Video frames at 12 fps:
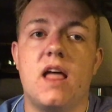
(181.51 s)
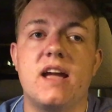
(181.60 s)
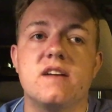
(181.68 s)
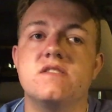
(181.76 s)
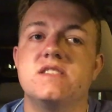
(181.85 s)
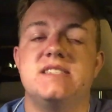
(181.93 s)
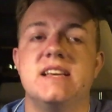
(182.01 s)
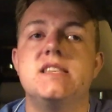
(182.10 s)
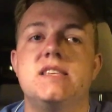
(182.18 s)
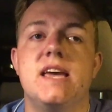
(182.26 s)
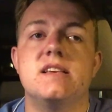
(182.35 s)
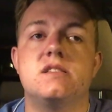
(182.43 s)
like
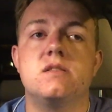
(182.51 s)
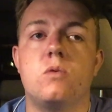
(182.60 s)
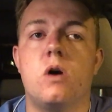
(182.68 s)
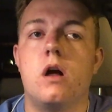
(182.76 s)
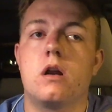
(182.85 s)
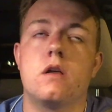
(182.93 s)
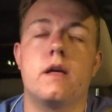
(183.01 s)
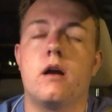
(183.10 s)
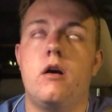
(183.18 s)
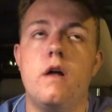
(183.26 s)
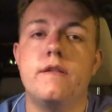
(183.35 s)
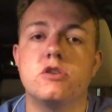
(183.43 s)
6 cases of water, like
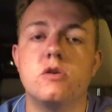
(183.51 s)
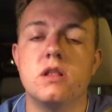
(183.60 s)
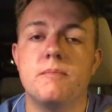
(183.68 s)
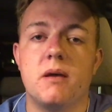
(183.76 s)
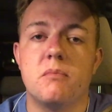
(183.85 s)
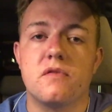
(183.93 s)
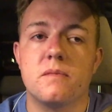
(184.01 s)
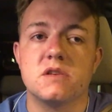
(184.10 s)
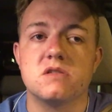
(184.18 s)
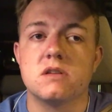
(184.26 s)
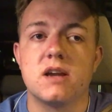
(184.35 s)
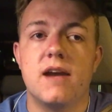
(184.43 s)
all the toilet paper from the
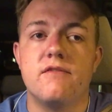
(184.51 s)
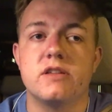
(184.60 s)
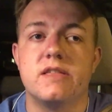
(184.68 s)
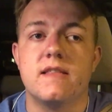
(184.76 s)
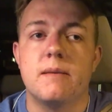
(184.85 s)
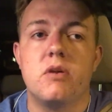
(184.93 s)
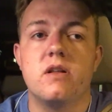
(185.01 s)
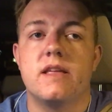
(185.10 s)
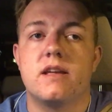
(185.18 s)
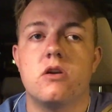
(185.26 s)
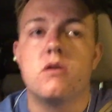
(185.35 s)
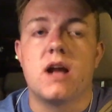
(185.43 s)
store, like everything. They bought,
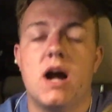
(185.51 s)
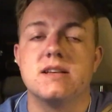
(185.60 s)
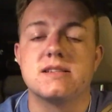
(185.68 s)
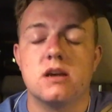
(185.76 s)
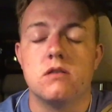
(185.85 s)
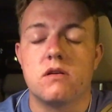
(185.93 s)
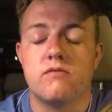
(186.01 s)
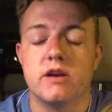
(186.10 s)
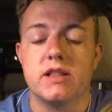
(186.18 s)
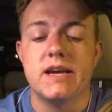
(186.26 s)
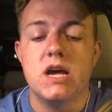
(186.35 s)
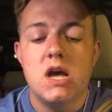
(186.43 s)
like, go to Costco,
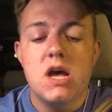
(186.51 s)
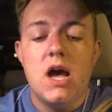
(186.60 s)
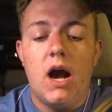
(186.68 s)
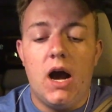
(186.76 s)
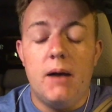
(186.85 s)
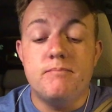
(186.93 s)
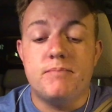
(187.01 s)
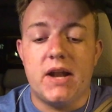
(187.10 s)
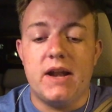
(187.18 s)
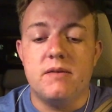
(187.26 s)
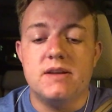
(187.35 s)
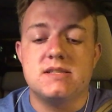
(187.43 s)
really. But
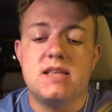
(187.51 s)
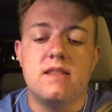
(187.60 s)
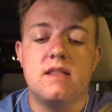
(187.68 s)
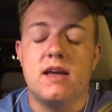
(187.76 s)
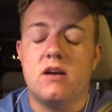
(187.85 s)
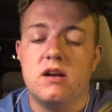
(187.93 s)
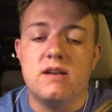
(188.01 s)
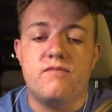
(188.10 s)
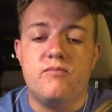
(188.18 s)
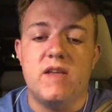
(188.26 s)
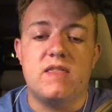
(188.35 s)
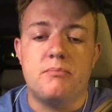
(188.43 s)
anyways, then they couldn't
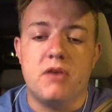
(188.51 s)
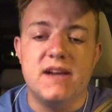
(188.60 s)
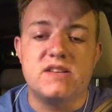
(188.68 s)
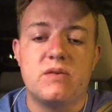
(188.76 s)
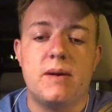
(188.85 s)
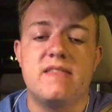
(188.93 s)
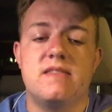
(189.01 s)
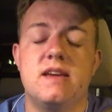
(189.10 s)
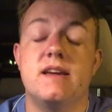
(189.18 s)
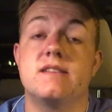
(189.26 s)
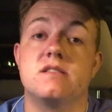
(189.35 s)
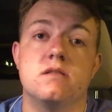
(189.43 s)
get the price for my
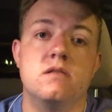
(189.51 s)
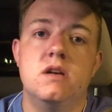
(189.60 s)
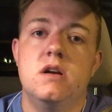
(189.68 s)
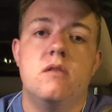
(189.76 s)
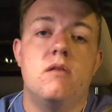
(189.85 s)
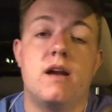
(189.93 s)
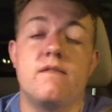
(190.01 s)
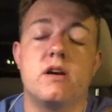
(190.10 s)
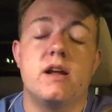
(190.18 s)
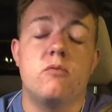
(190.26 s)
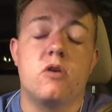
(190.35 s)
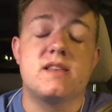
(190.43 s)
thing, so whatever.
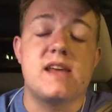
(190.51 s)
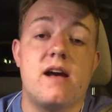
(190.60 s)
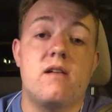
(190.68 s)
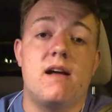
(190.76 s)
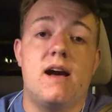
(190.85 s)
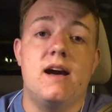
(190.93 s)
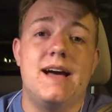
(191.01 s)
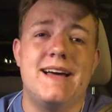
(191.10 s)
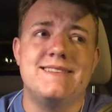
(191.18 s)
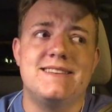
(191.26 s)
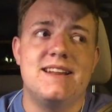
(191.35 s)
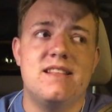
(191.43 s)
It worked out. I
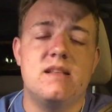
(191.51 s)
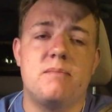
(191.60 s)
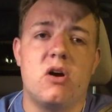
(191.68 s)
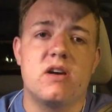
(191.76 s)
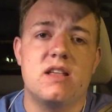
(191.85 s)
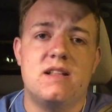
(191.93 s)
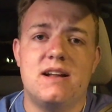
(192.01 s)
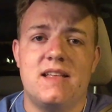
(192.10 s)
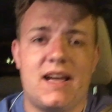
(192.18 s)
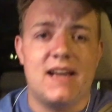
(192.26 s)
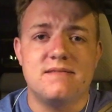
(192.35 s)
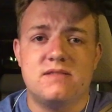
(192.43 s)
did it in the parking lot.
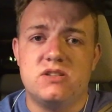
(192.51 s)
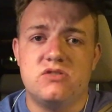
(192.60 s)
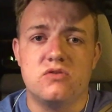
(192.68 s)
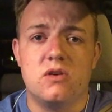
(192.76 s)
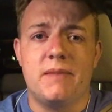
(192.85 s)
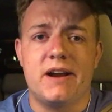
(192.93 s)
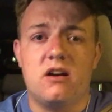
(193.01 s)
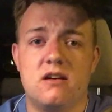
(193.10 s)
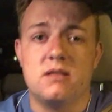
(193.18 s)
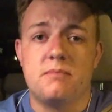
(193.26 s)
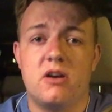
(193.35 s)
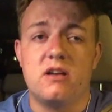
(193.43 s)
Like I drove my car
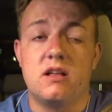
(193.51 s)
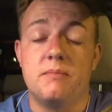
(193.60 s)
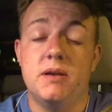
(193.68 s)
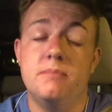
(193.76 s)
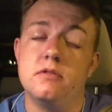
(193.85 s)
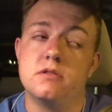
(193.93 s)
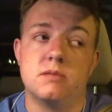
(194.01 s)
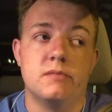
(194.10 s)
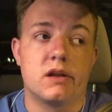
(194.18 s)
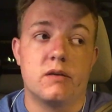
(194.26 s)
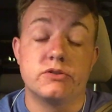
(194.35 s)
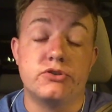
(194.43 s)
in the parking lot. People looked at me
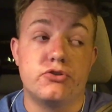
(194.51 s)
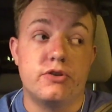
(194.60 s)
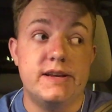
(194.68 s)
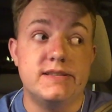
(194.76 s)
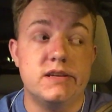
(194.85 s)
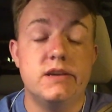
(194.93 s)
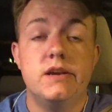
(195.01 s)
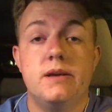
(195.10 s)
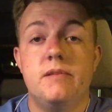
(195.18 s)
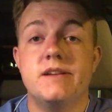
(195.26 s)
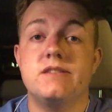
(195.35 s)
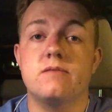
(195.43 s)
like I was crazy.
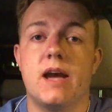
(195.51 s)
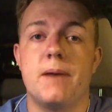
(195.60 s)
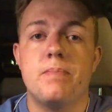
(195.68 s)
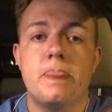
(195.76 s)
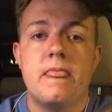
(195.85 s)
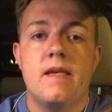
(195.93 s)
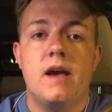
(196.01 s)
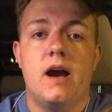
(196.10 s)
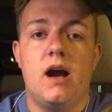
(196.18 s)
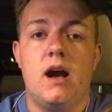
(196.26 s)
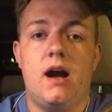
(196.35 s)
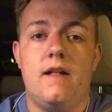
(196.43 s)
That's okay.
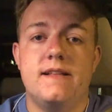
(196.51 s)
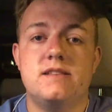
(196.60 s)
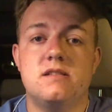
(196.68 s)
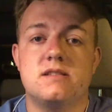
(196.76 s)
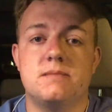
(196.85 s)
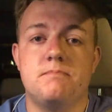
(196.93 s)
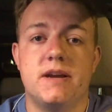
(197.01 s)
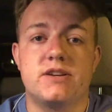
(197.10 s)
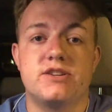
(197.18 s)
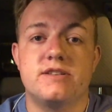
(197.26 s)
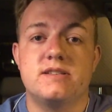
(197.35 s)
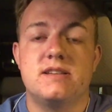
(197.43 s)
I'll insert some
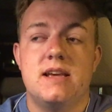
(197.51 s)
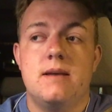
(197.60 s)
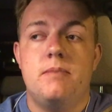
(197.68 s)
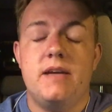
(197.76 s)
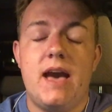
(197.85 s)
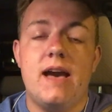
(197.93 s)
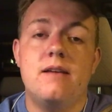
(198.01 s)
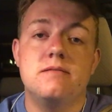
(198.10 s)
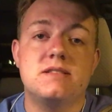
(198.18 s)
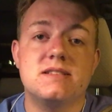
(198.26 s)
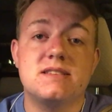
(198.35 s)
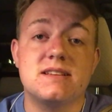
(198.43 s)
pictures. But yeah, it
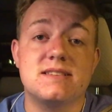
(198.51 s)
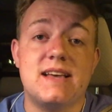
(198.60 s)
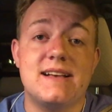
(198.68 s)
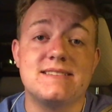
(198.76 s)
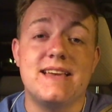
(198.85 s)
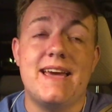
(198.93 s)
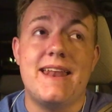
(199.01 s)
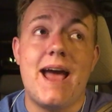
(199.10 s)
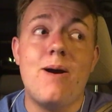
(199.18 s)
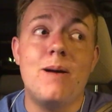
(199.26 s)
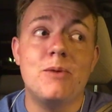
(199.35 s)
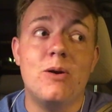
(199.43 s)
was a success. And
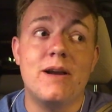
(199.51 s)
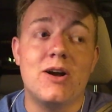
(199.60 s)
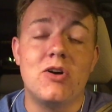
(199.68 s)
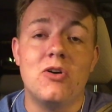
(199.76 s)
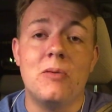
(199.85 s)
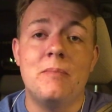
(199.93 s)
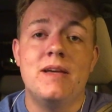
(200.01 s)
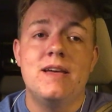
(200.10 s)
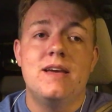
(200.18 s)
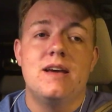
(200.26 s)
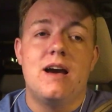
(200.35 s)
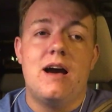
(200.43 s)
now I'm going home
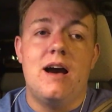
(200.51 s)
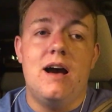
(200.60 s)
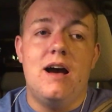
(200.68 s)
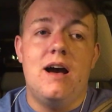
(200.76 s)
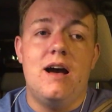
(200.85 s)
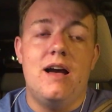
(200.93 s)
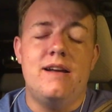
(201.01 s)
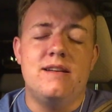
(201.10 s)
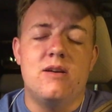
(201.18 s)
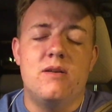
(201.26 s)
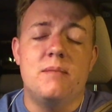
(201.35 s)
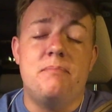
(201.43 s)
and
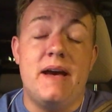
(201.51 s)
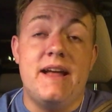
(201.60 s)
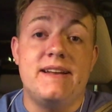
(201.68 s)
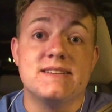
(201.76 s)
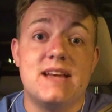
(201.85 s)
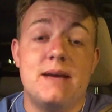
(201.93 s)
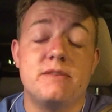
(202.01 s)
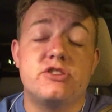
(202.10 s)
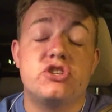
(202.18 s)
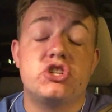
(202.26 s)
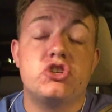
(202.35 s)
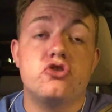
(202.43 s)
going to bed because I am
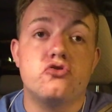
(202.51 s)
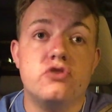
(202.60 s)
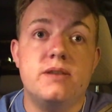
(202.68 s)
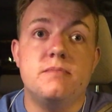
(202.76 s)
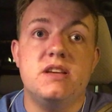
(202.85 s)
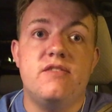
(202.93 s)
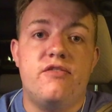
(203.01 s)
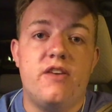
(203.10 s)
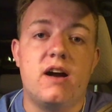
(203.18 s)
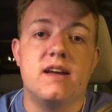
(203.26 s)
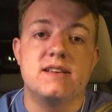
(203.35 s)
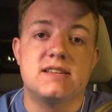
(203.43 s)
extremely
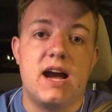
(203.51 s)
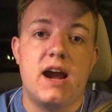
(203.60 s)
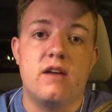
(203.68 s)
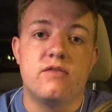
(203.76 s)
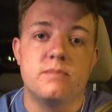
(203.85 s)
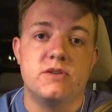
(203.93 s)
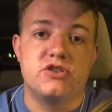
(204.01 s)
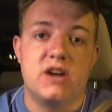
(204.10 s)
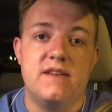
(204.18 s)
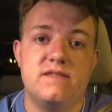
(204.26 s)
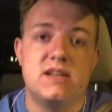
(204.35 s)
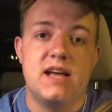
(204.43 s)
fucking tired from the
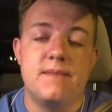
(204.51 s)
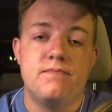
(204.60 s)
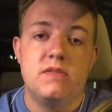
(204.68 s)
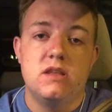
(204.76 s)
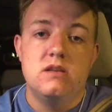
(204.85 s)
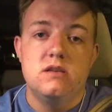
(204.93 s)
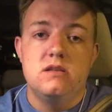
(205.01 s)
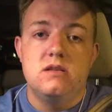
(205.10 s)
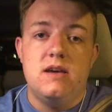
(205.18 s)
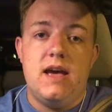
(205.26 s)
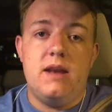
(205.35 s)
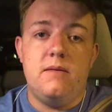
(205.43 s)
drive today.
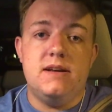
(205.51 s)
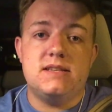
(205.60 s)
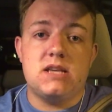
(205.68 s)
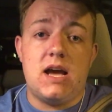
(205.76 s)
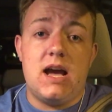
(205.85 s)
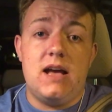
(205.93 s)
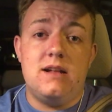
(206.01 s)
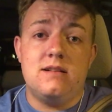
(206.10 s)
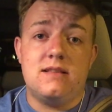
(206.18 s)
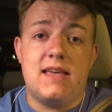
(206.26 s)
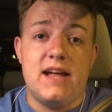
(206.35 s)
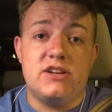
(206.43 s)
Anyways,
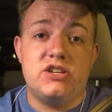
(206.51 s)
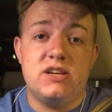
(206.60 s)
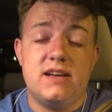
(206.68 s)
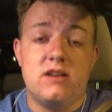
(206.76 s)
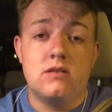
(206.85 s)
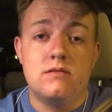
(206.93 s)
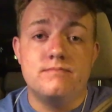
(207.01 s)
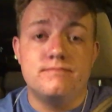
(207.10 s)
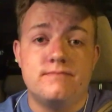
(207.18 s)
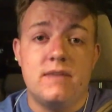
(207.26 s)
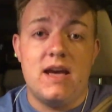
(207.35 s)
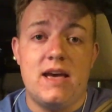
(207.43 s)
I'll catch you at home
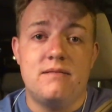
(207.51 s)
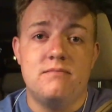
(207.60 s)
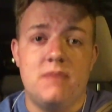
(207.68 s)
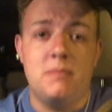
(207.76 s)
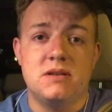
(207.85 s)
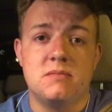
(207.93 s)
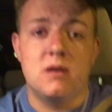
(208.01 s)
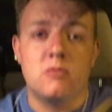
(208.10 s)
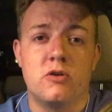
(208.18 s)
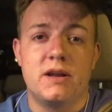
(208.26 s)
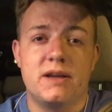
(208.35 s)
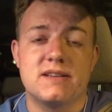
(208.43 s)
and maybe tomorrow
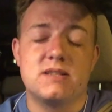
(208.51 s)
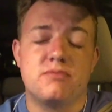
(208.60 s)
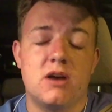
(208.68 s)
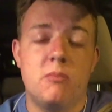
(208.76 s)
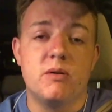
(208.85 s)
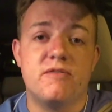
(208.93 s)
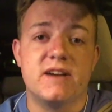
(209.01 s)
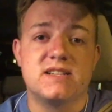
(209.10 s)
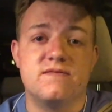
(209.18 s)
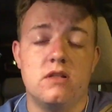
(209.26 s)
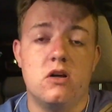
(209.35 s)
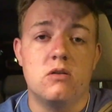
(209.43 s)
morning because I'll probably forget
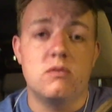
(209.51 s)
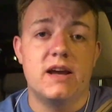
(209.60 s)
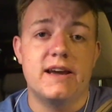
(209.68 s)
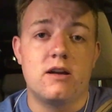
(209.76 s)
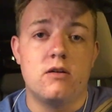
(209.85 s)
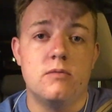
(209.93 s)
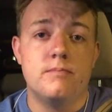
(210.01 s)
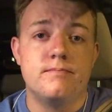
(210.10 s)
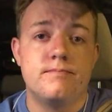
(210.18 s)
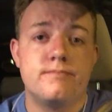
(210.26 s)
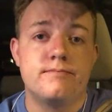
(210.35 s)
to vlog when I get home.